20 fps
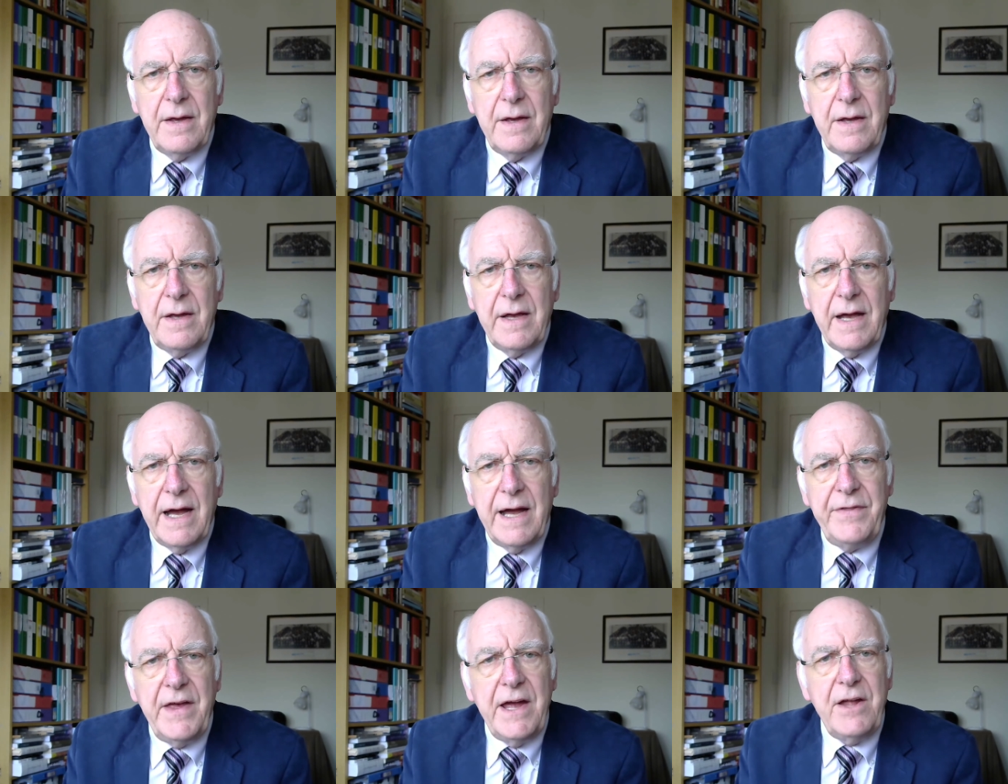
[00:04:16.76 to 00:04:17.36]

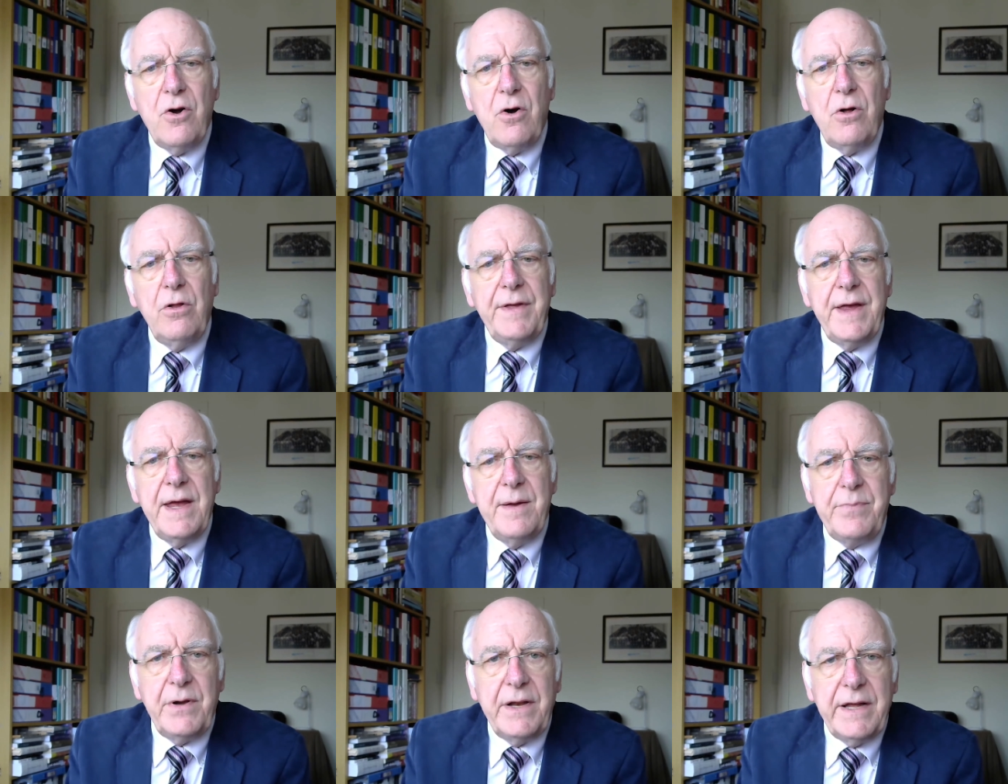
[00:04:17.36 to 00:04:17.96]
And then all the
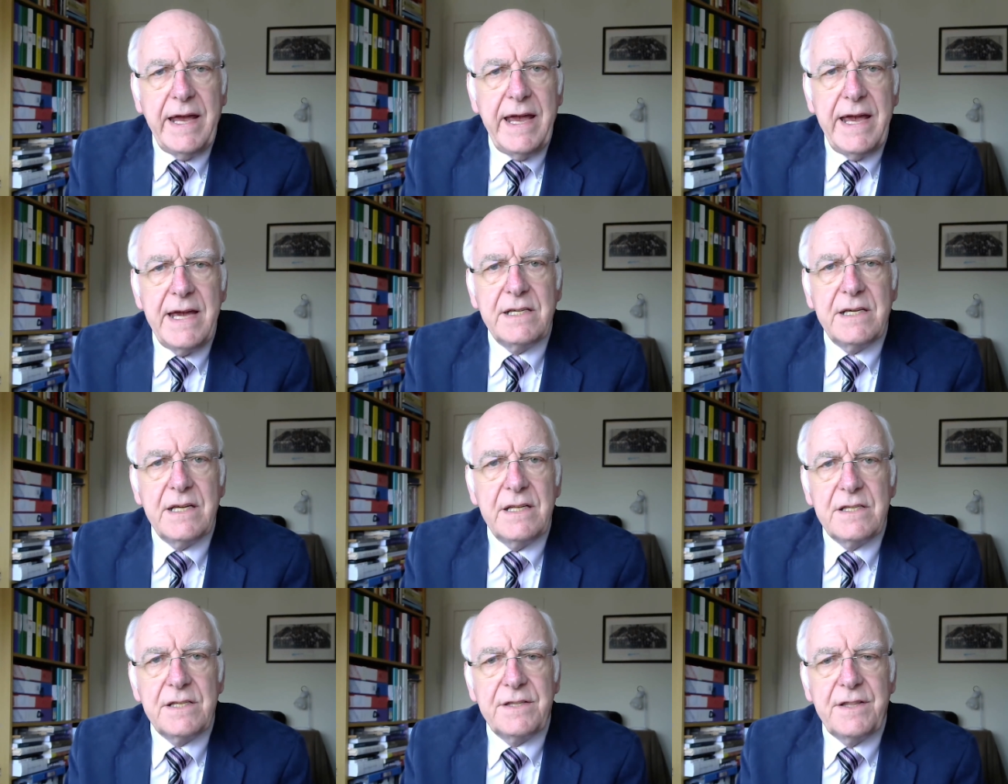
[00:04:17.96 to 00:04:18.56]

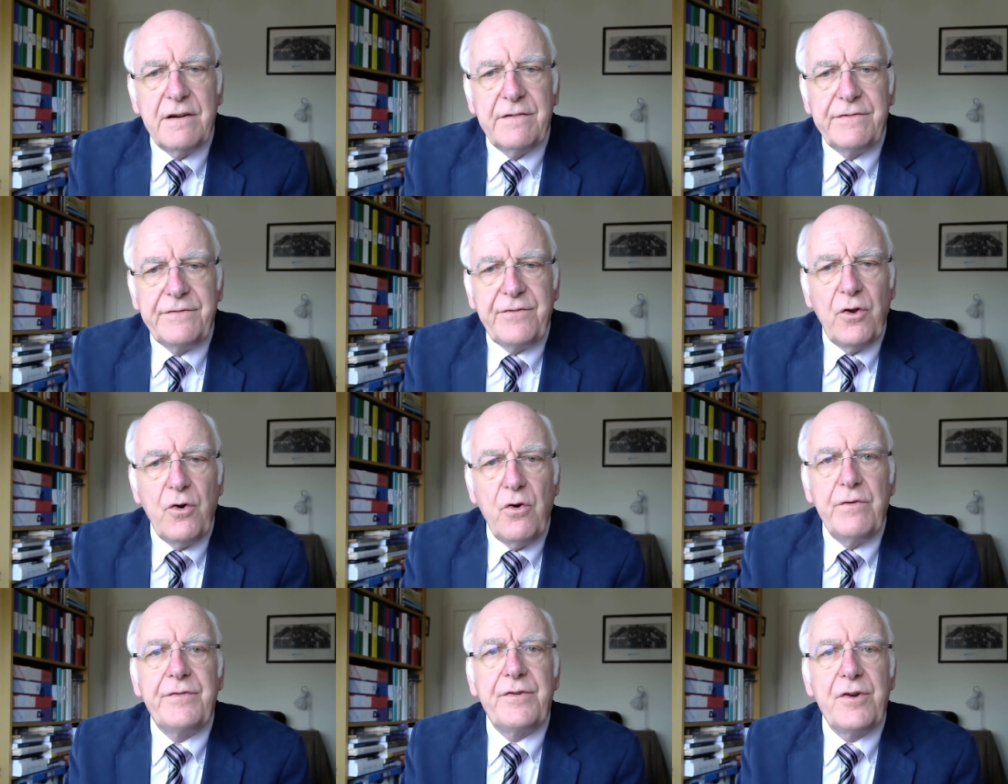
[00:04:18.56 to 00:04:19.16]
implications that
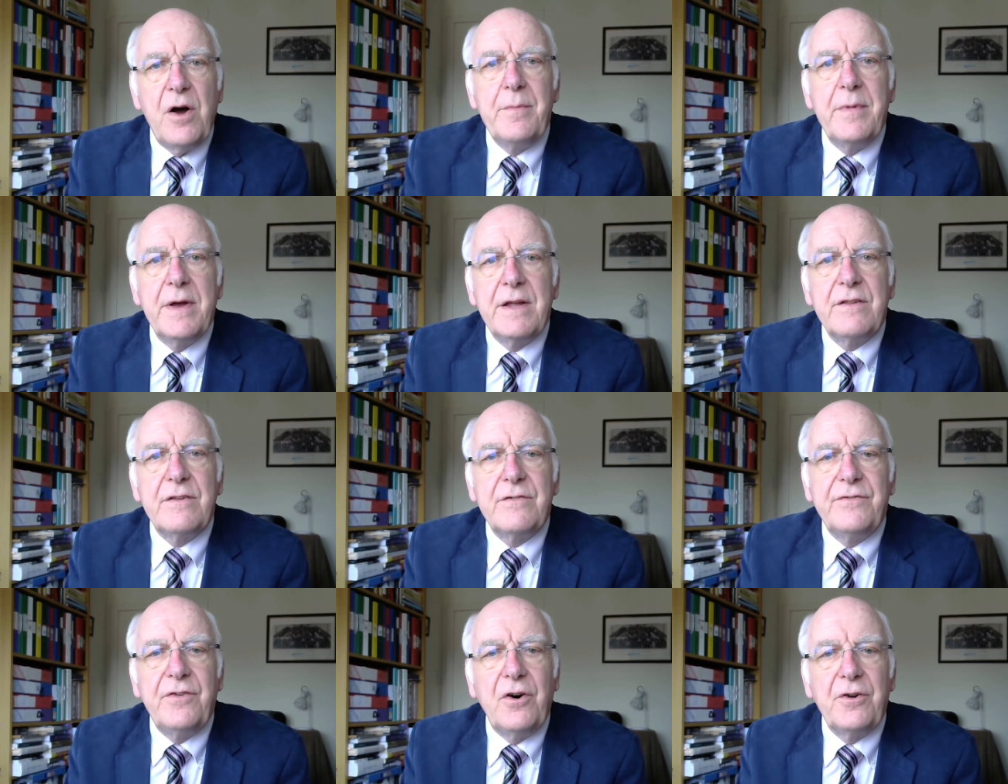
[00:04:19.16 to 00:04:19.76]
flow from
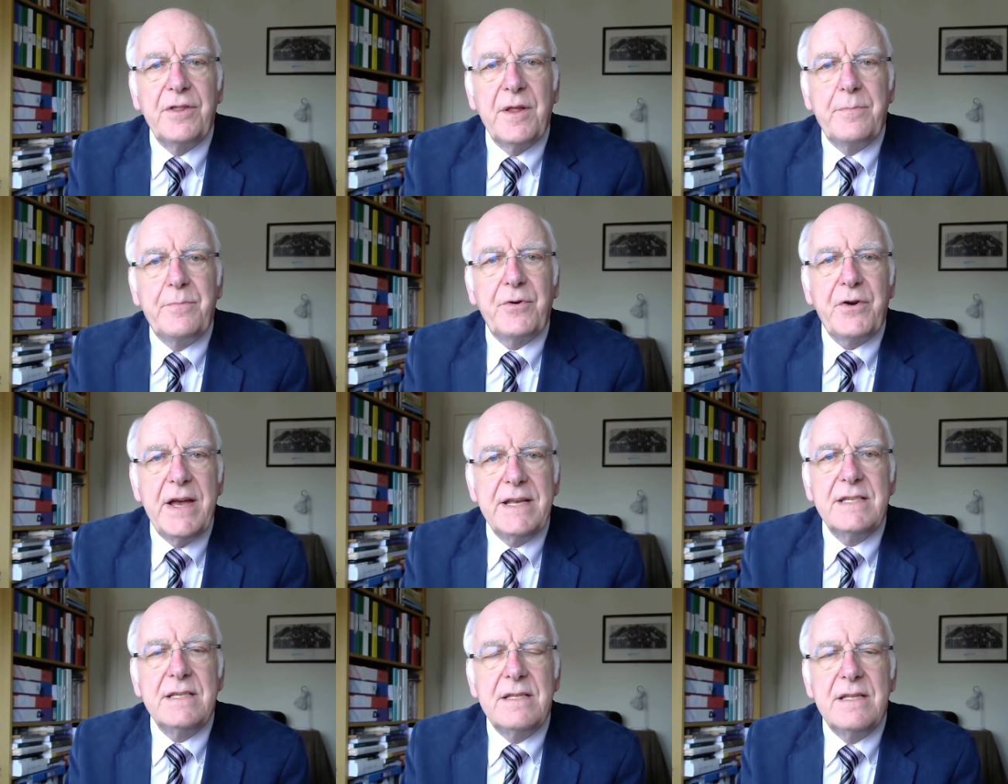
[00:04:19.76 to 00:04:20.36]
it for the
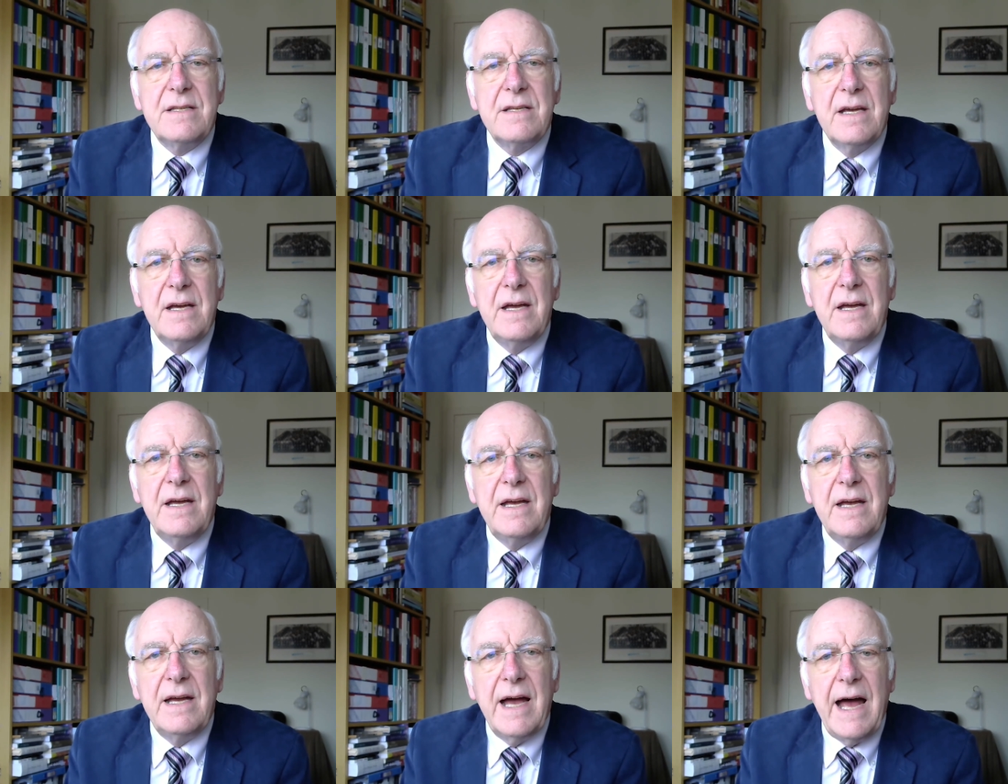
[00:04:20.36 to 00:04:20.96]
present
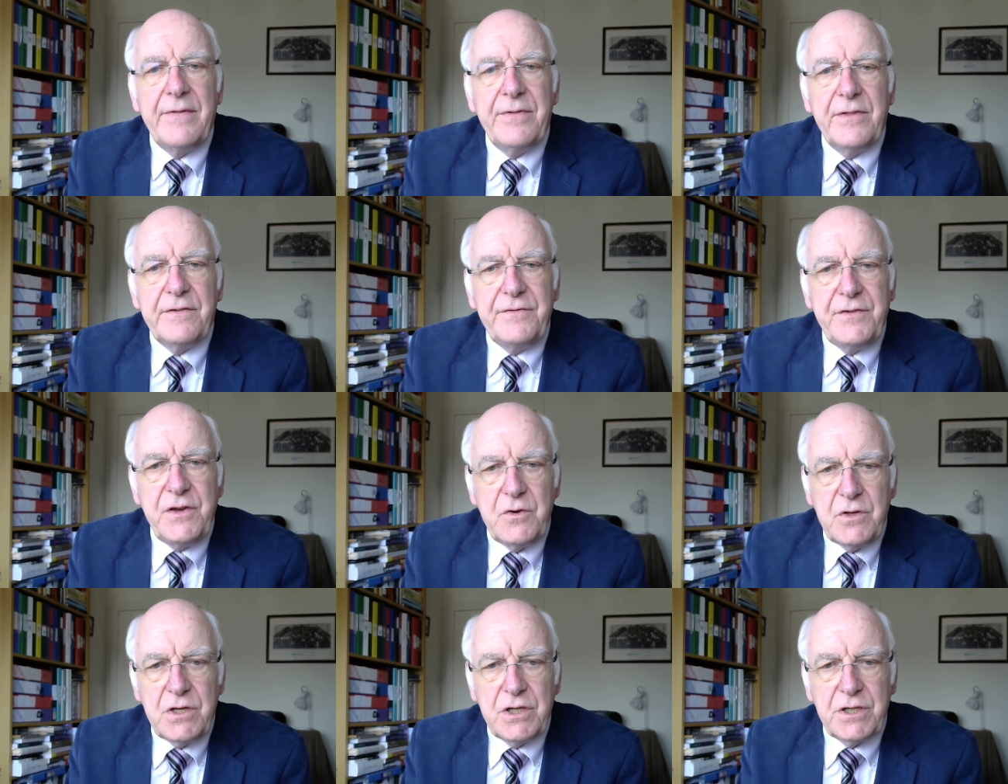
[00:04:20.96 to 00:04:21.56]
and the
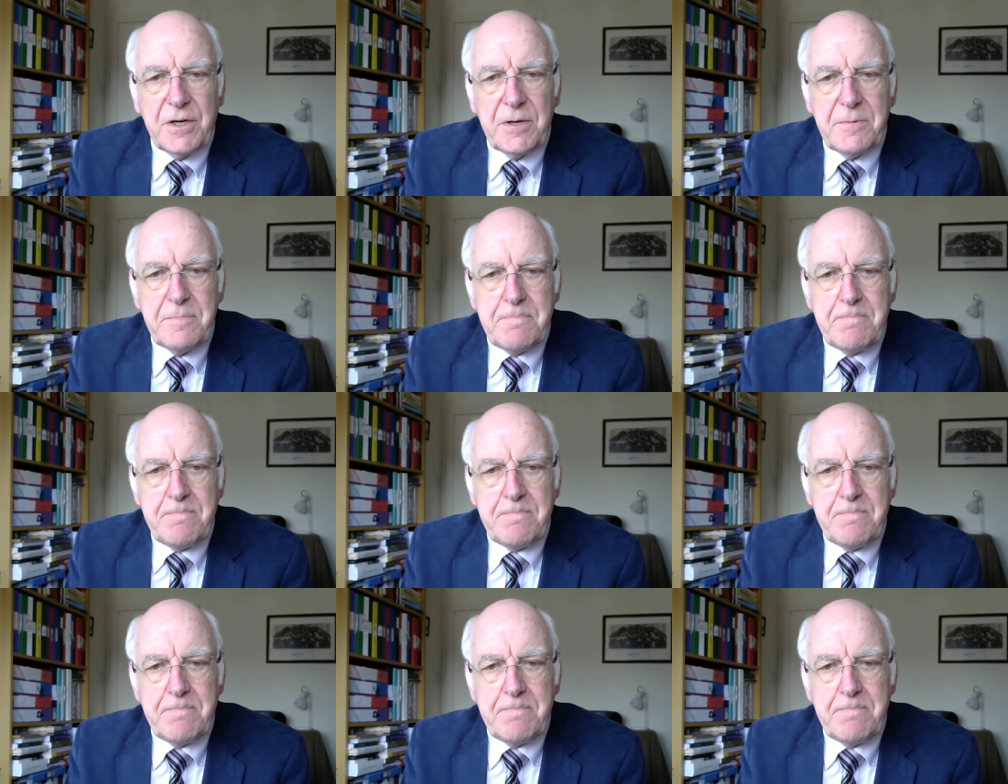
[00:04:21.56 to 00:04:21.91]
future.